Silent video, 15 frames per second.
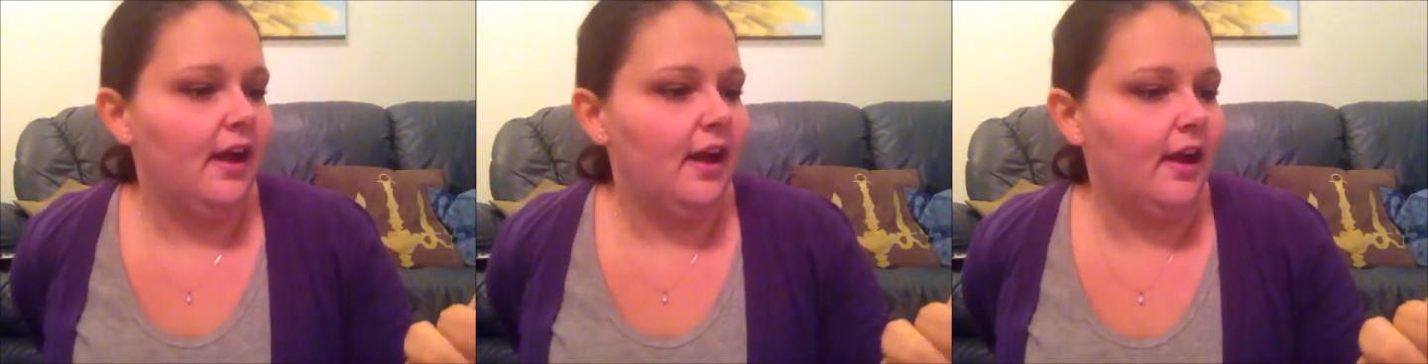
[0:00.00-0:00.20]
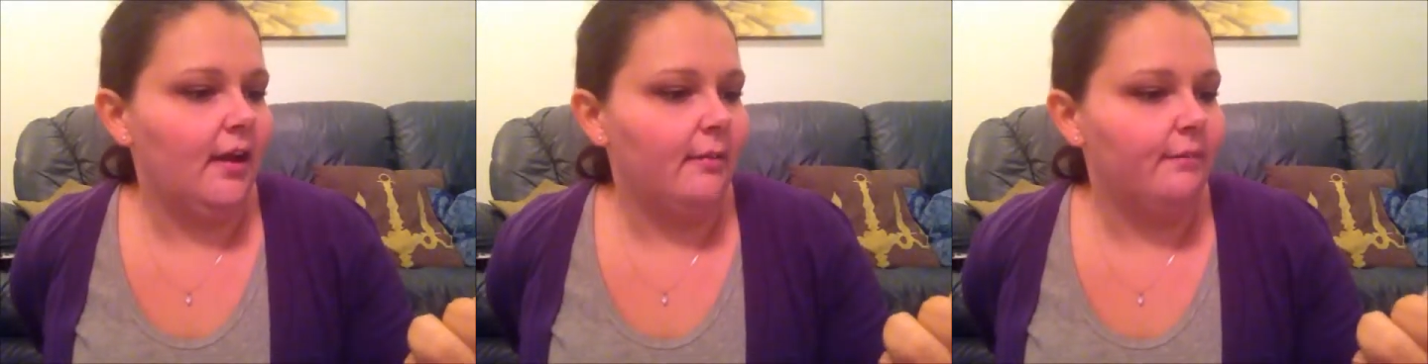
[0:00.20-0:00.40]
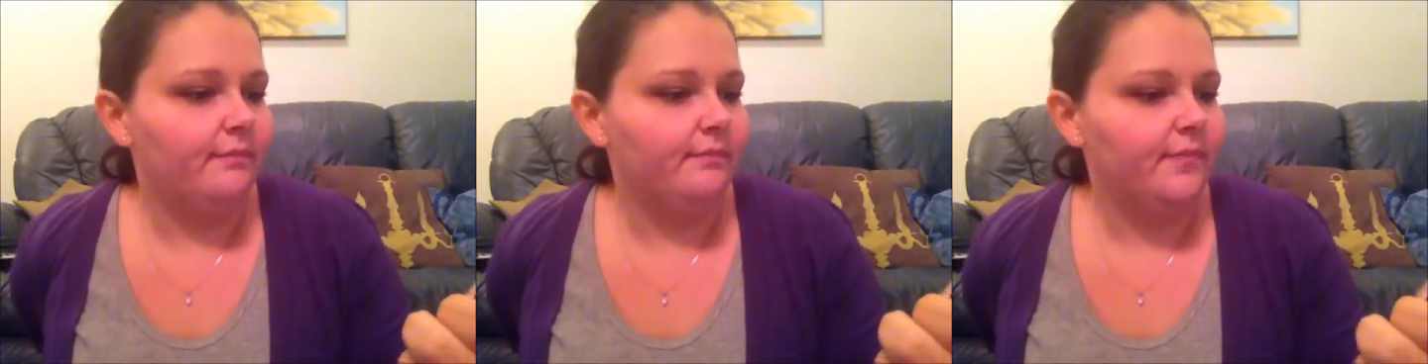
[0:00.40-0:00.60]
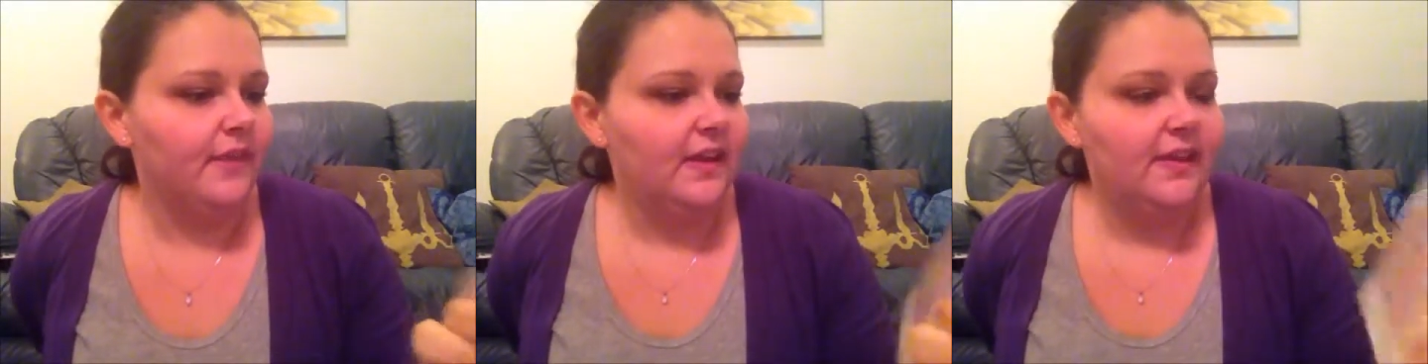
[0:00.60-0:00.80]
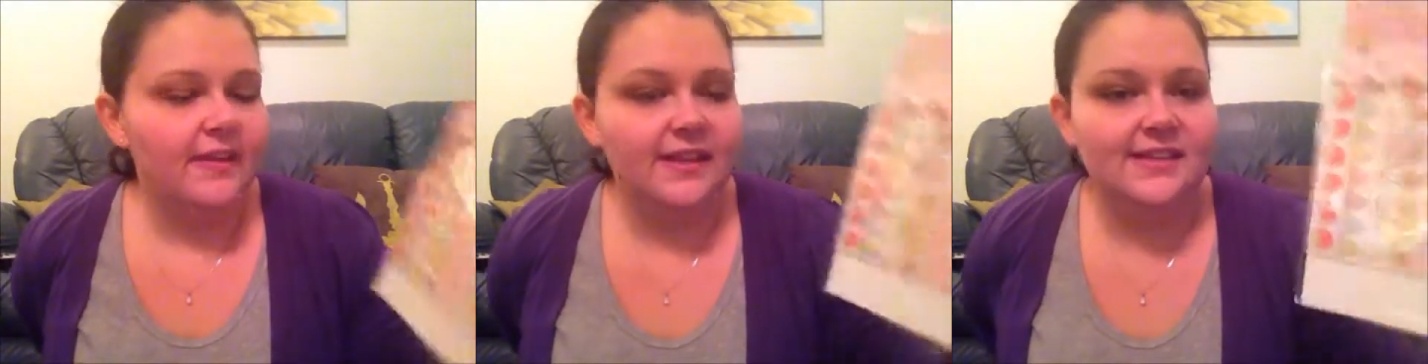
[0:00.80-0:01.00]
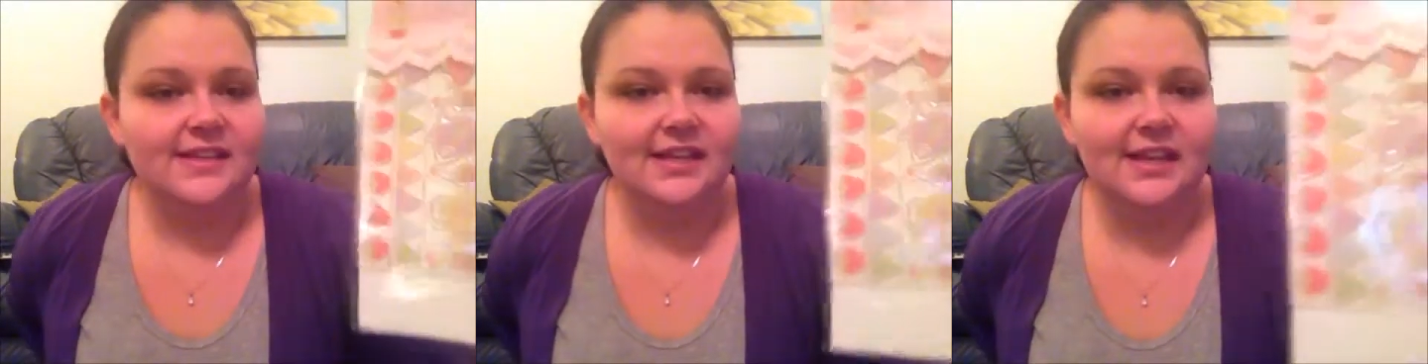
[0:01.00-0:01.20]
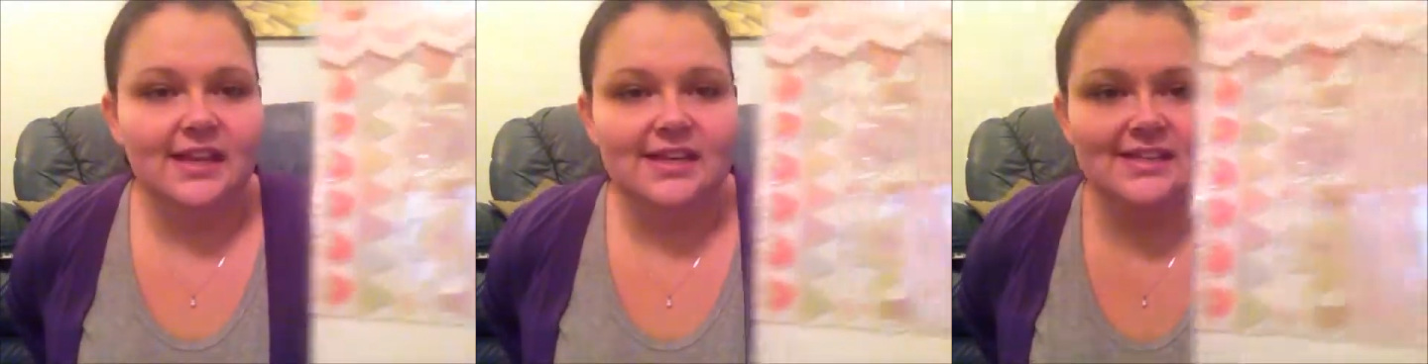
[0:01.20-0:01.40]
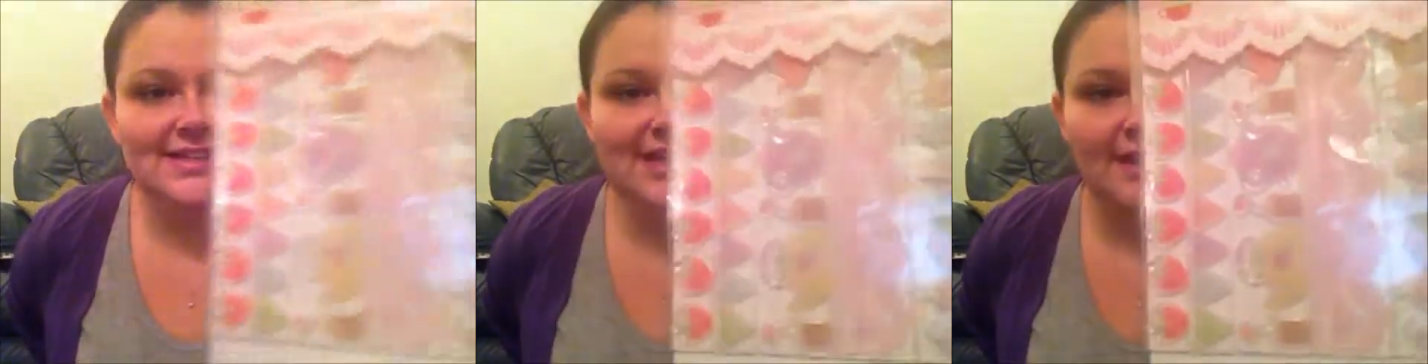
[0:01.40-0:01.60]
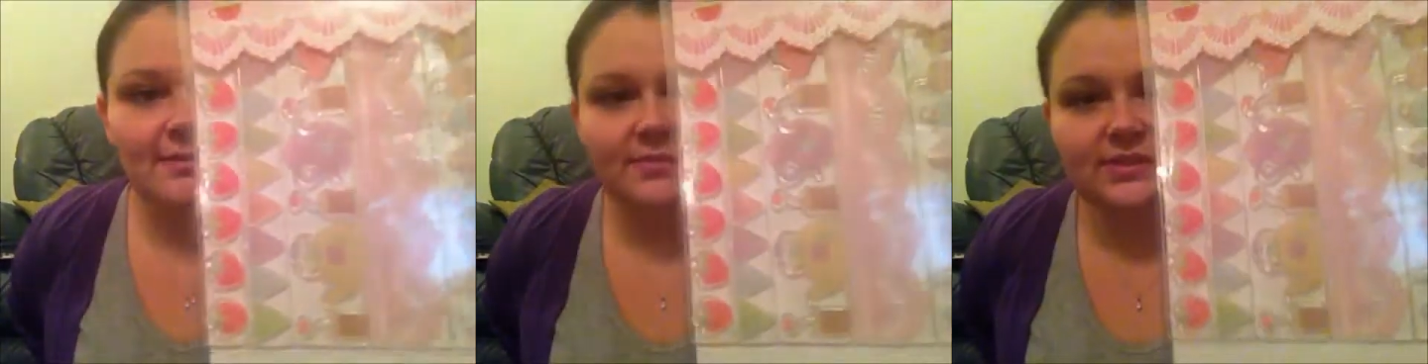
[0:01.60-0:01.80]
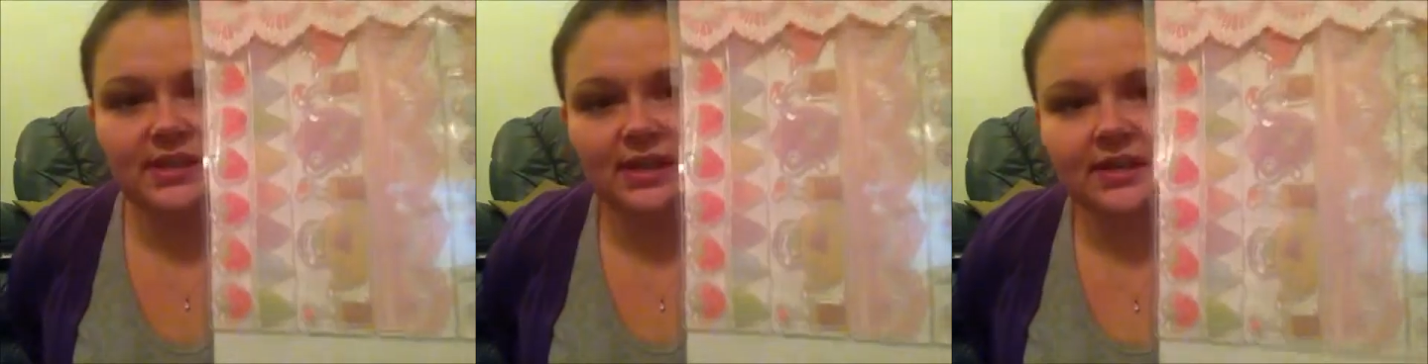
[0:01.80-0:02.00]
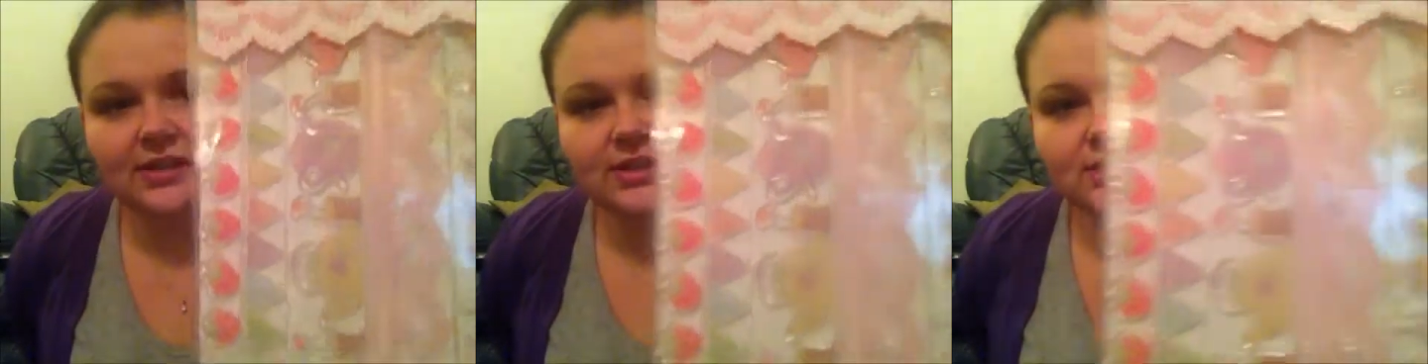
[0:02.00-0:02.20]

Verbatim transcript: um, these are clear stamps and